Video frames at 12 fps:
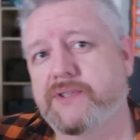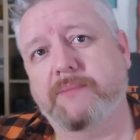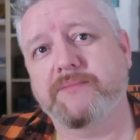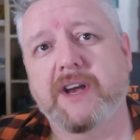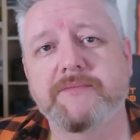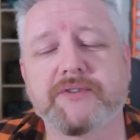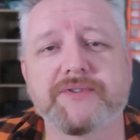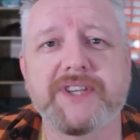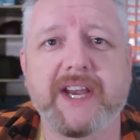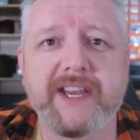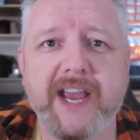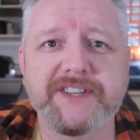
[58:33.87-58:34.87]
Sometimes you'll
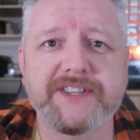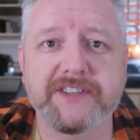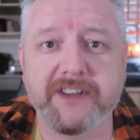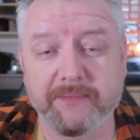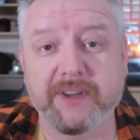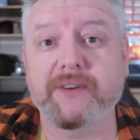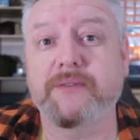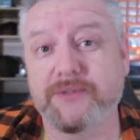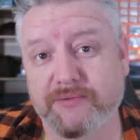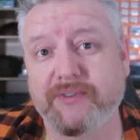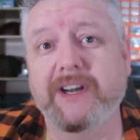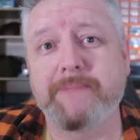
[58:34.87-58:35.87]
say yes to something that
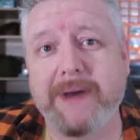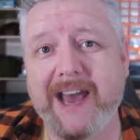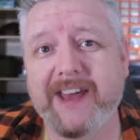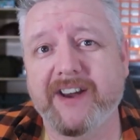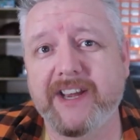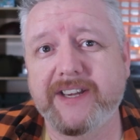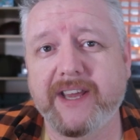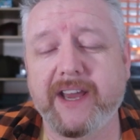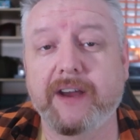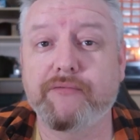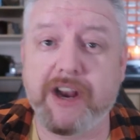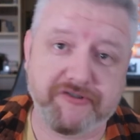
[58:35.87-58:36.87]
was a really bad
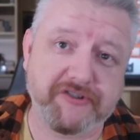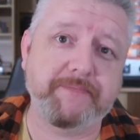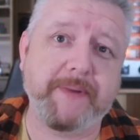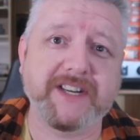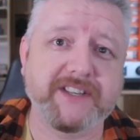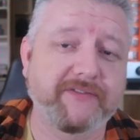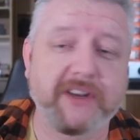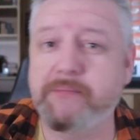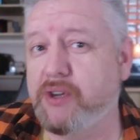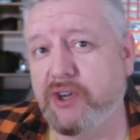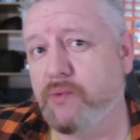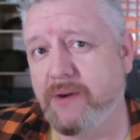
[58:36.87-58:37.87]
idea retrospectively,
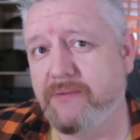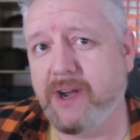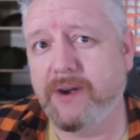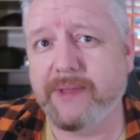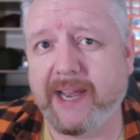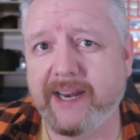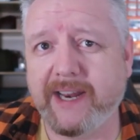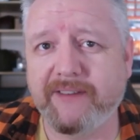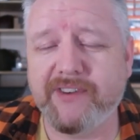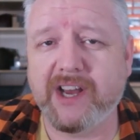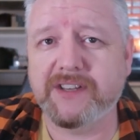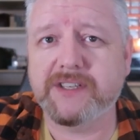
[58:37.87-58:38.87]
but you won't know that in
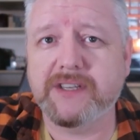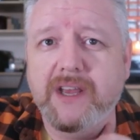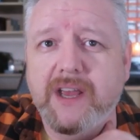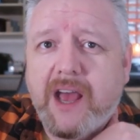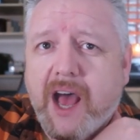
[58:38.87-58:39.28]
advance.